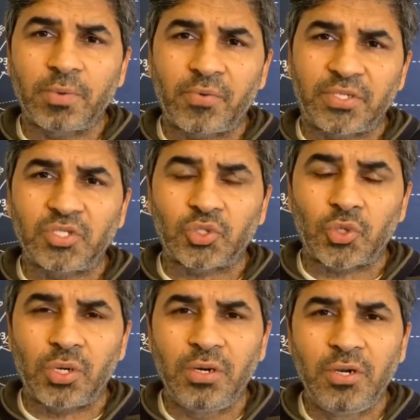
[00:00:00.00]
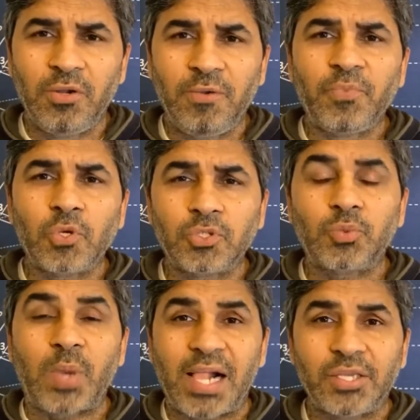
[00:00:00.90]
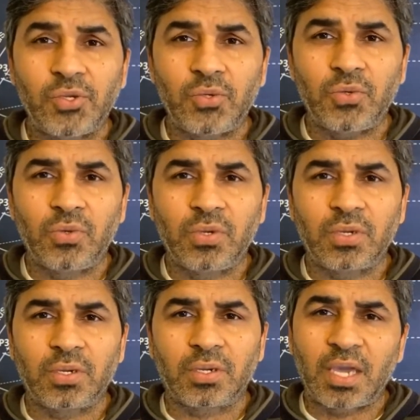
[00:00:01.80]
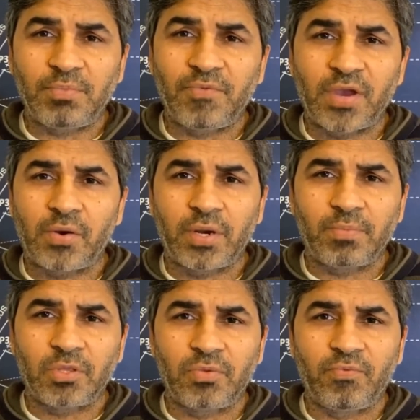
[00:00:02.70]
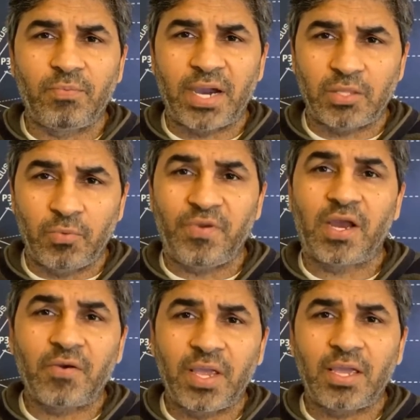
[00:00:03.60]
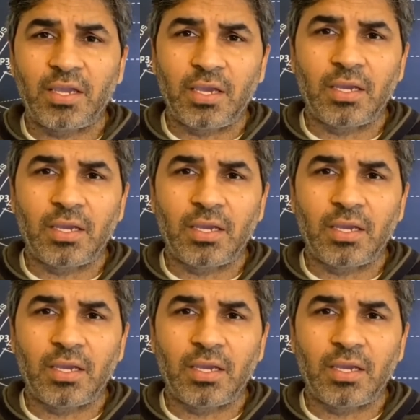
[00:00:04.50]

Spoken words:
resistor whose value can be varied by the varying